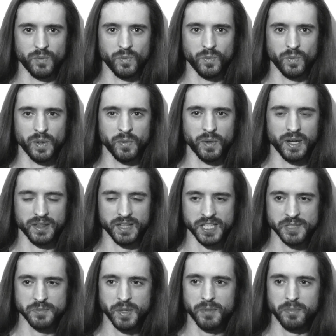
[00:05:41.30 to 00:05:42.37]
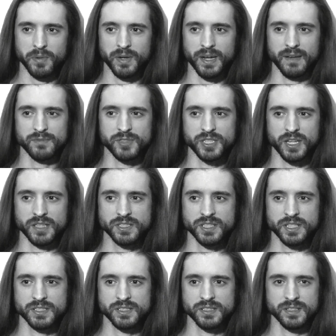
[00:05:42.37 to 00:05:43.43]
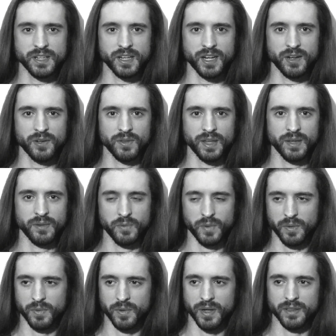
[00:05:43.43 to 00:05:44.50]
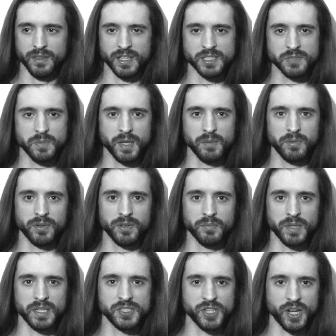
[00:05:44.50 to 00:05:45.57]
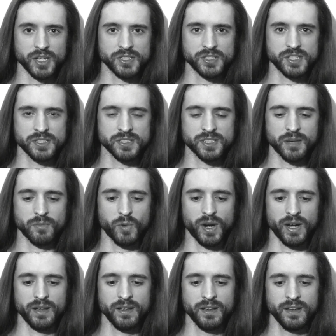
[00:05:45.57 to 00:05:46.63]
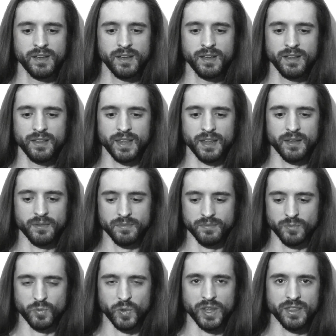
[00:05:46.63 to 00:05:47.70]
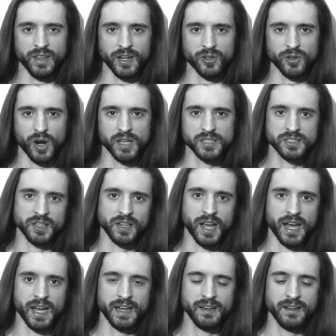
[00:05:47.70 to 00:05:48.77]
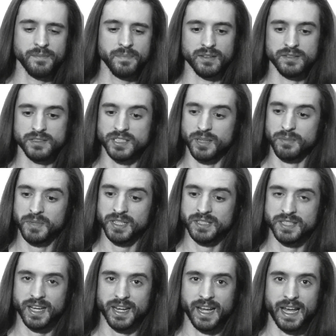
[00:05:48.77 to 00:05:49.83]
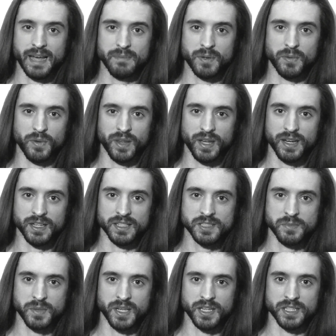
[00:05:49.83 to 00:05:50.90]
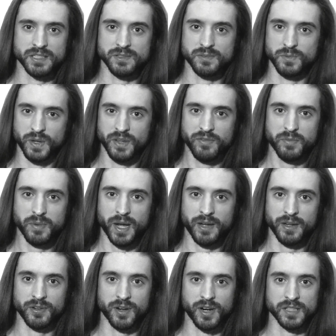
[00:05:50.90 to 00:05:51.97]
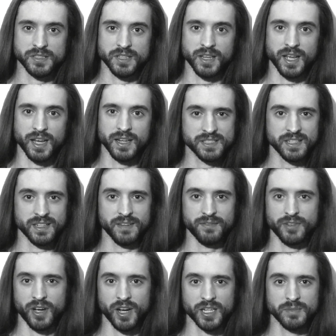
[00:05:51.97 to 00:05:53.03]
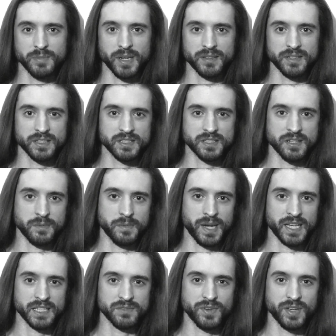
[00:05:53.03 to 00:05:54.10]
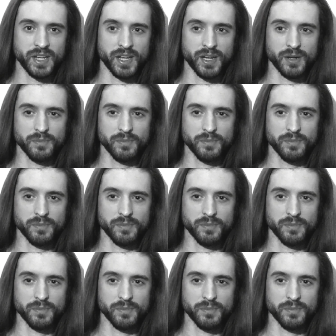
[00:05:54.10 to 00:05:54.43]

We want these people to have justice, we want these people to be judged in some way that we think crossed the line. Something's got to happen with us because we've probably crossed the line, and I've talked about this in a past video.